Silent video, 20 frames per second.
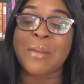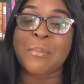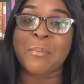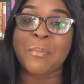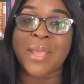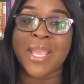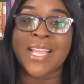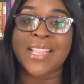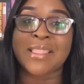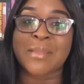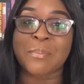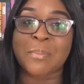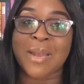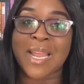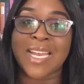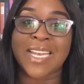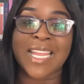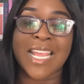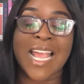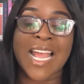and make the
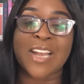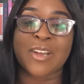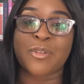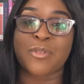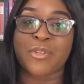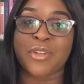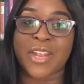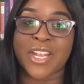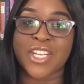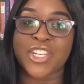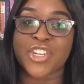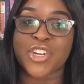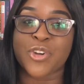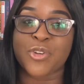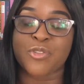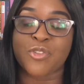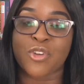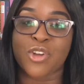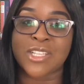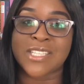planning and creation of